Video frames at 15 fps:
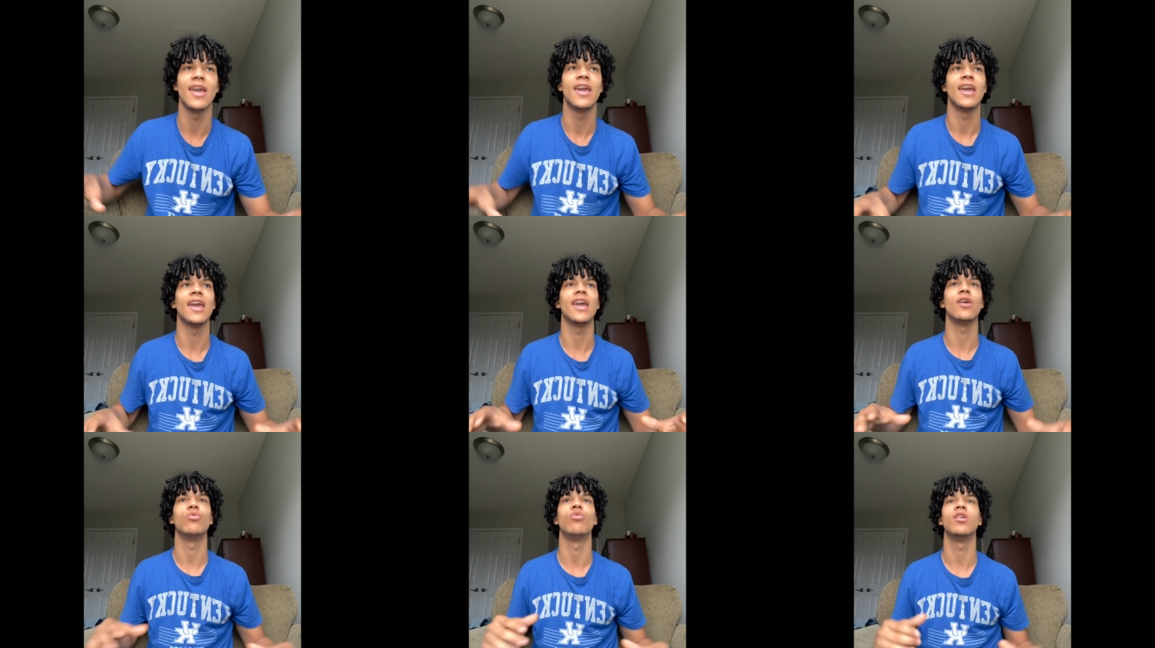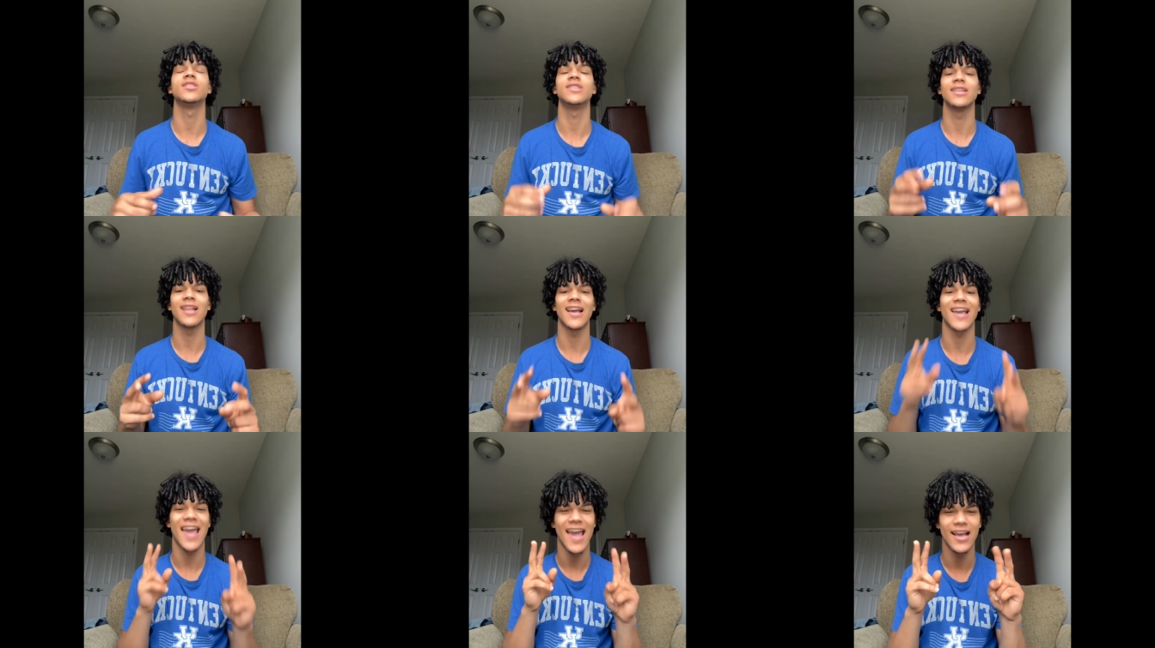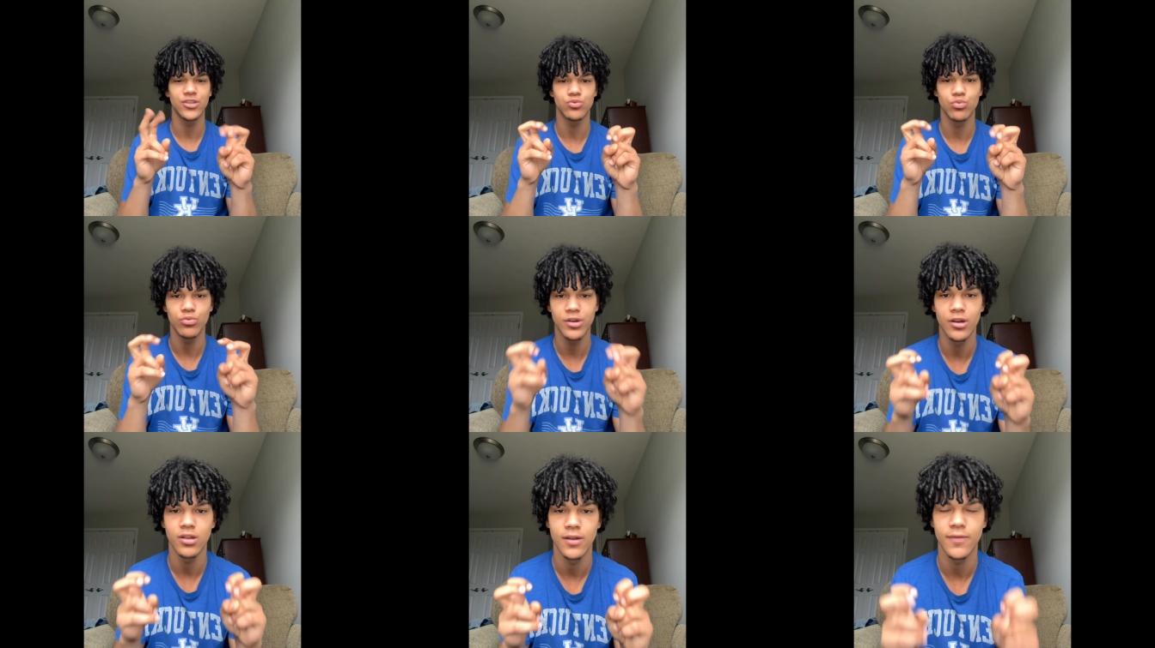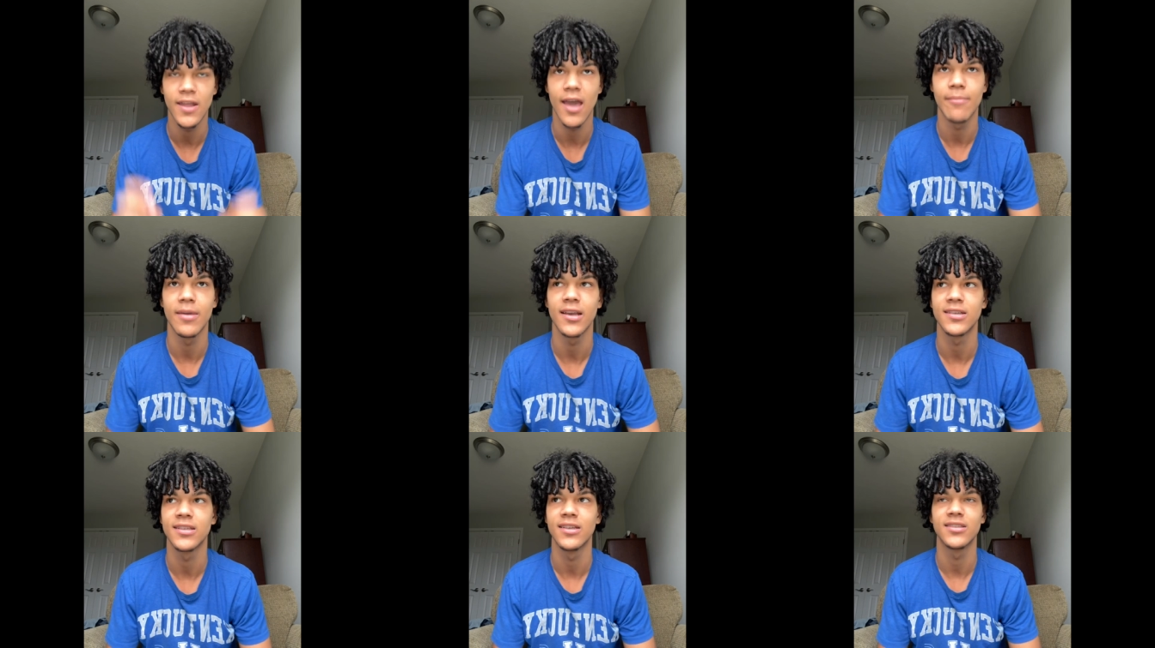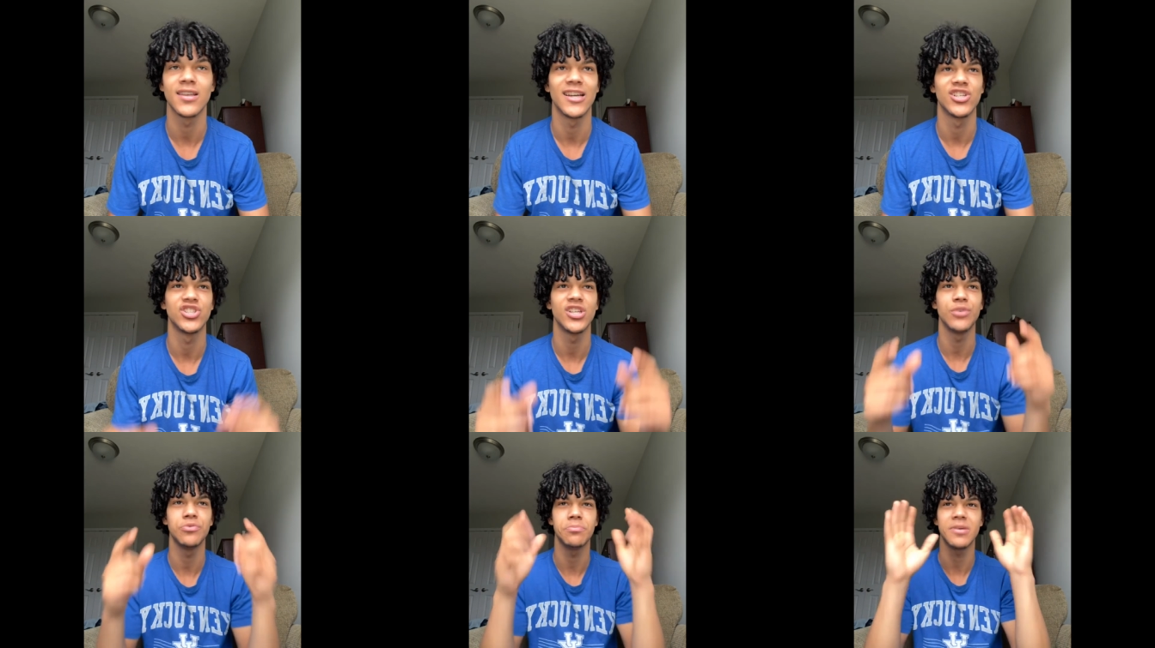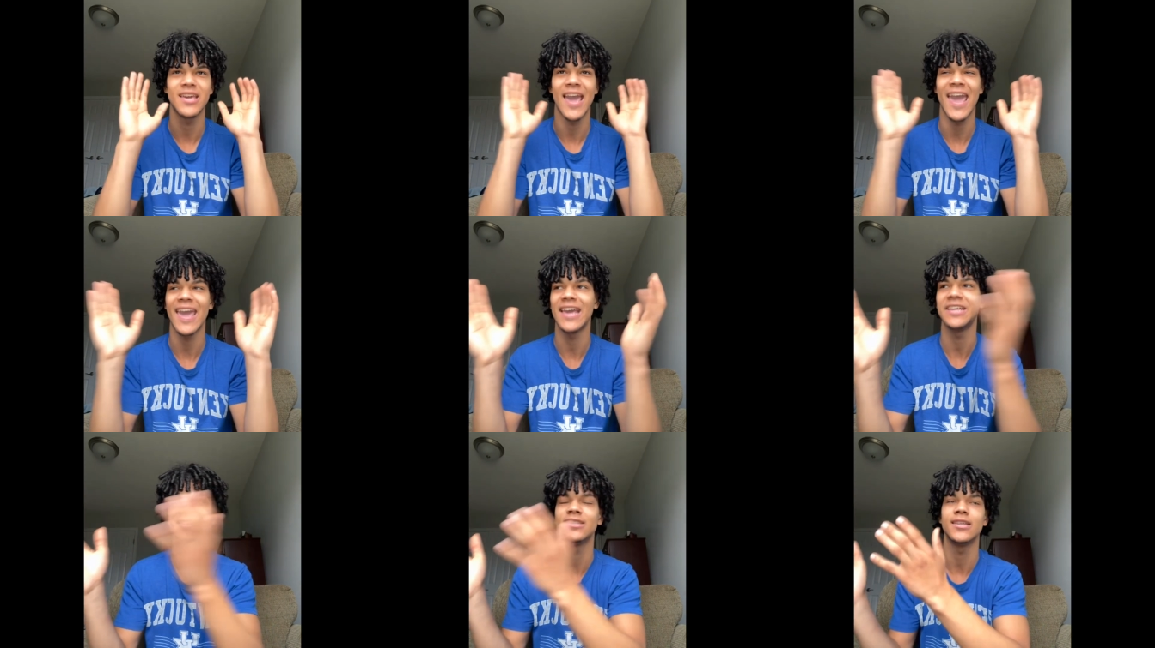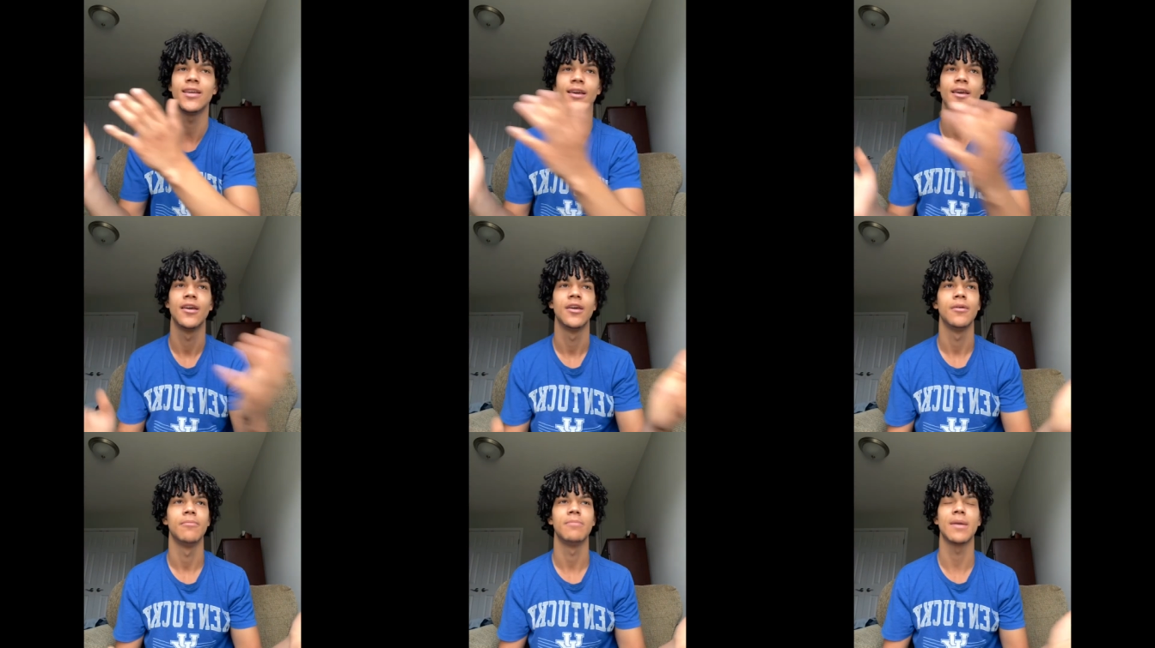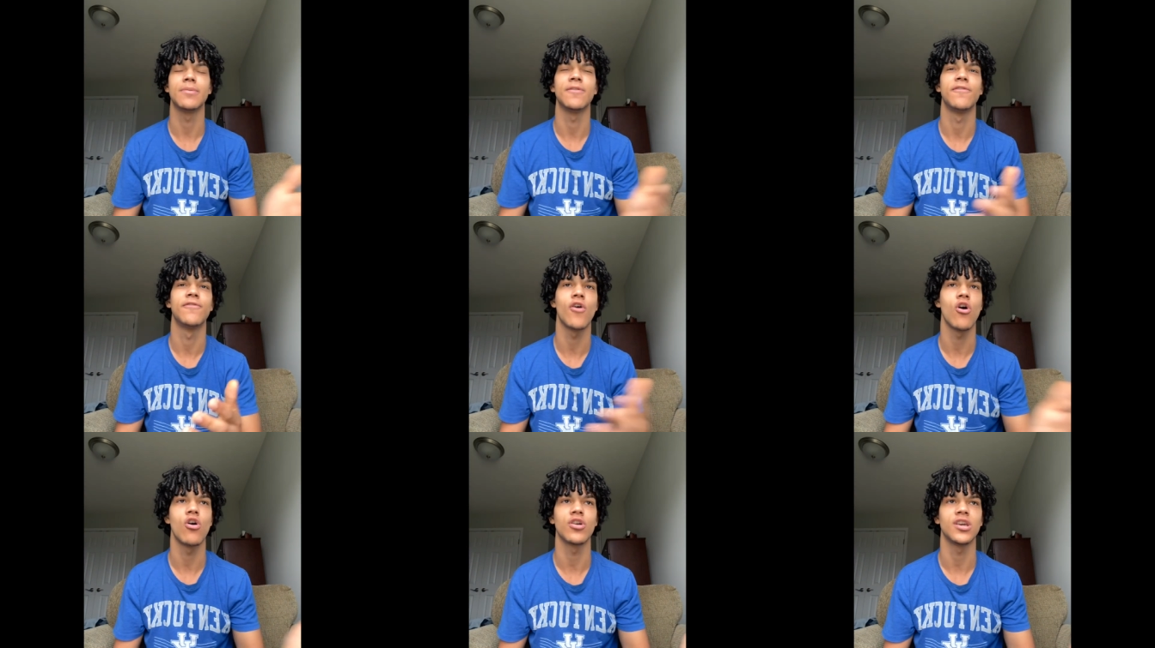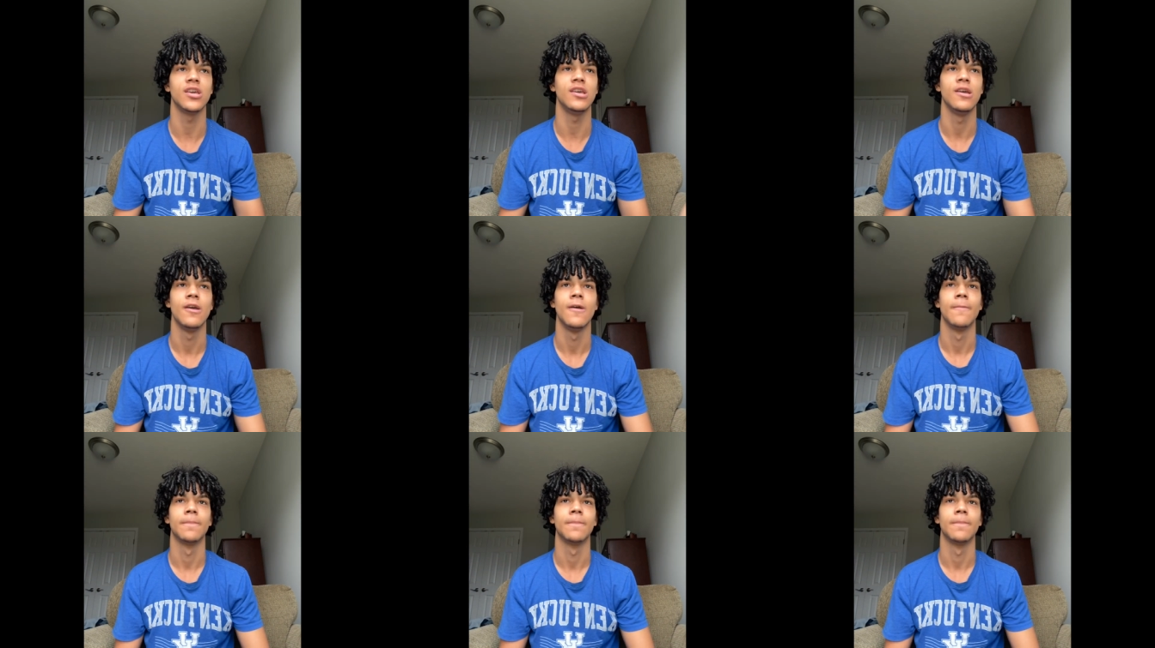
it wasn't like as real, if that makes sense. Like shit would be hazy, maybe foggy.